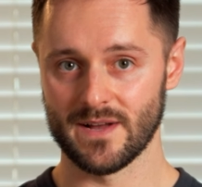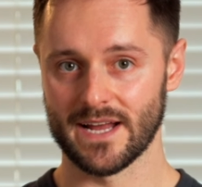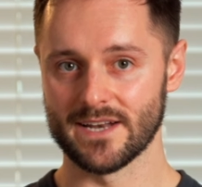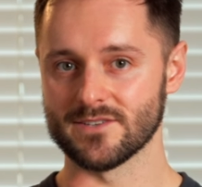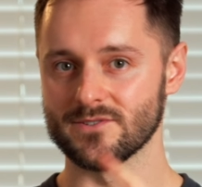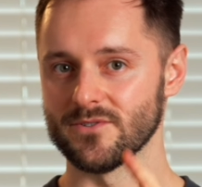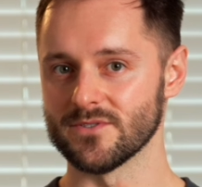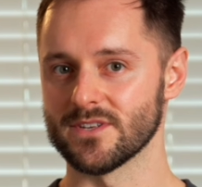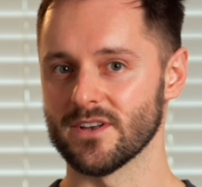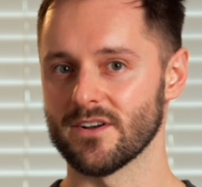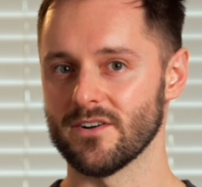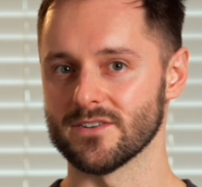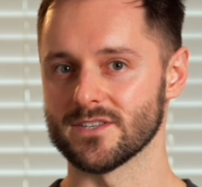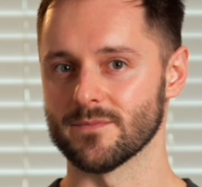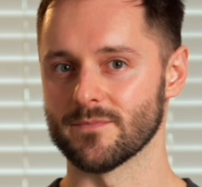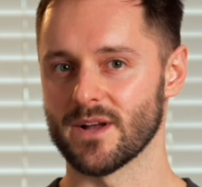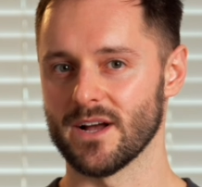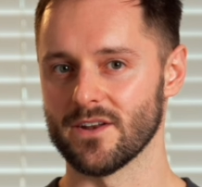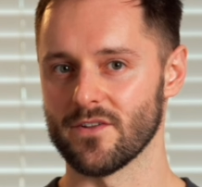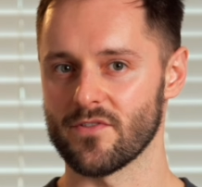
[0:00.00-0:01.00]
And it's also got
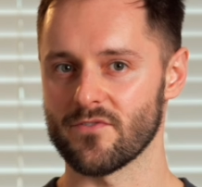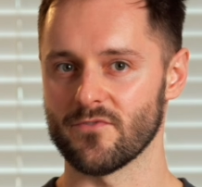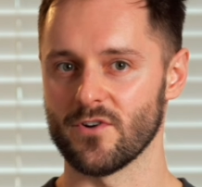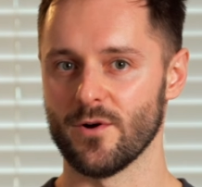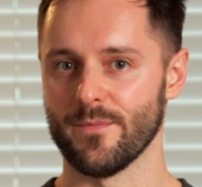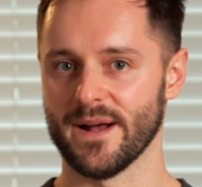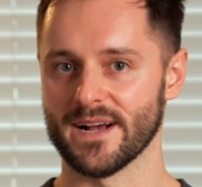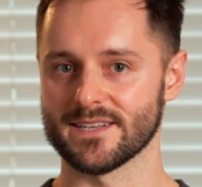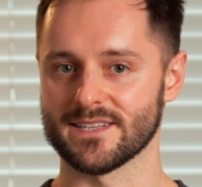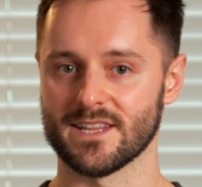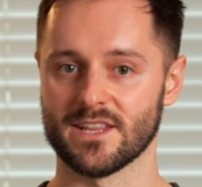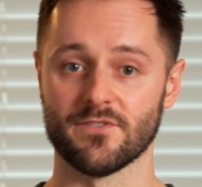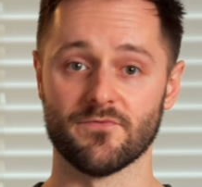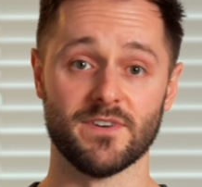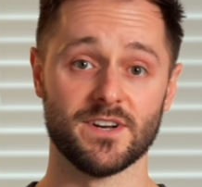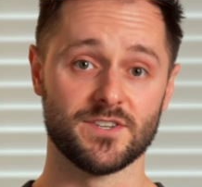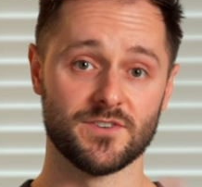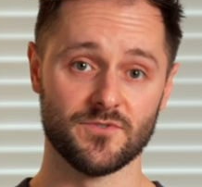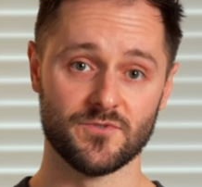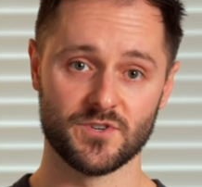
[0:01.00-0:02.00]
some kind of throwbacks to the
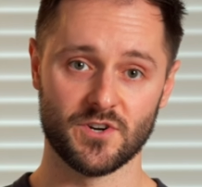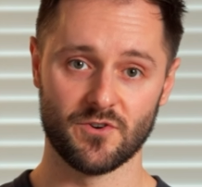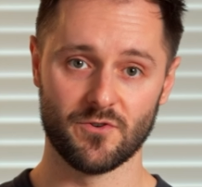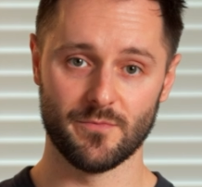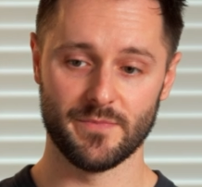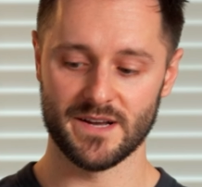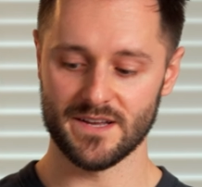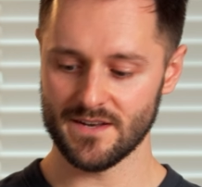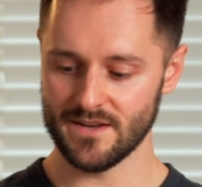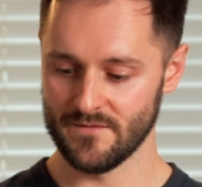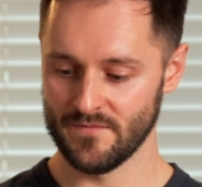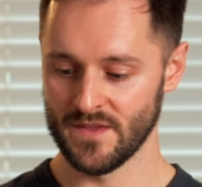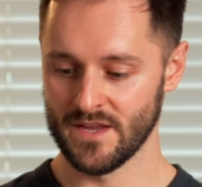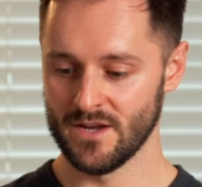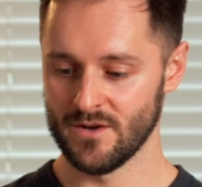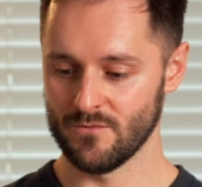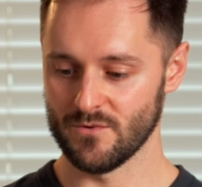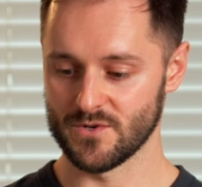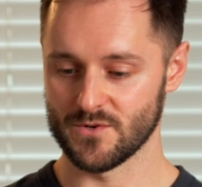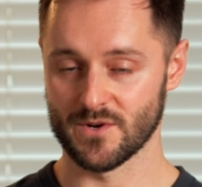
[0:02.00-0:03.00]
original Junglebird,
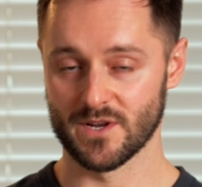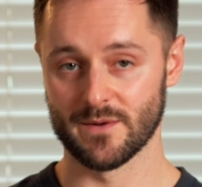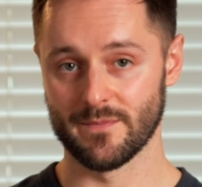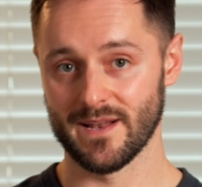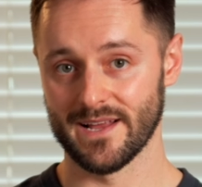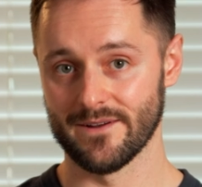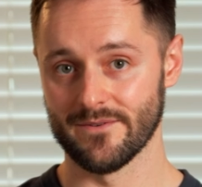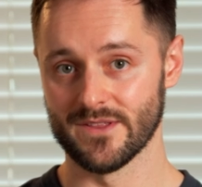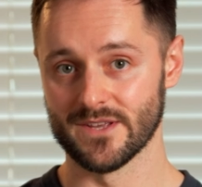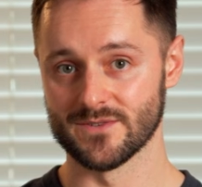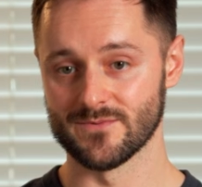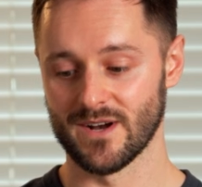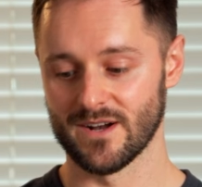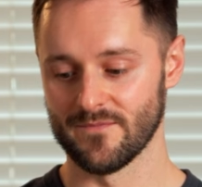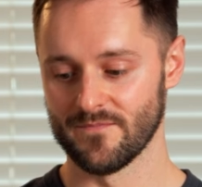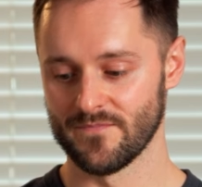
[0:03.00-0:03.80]
which we're gonna play with as well.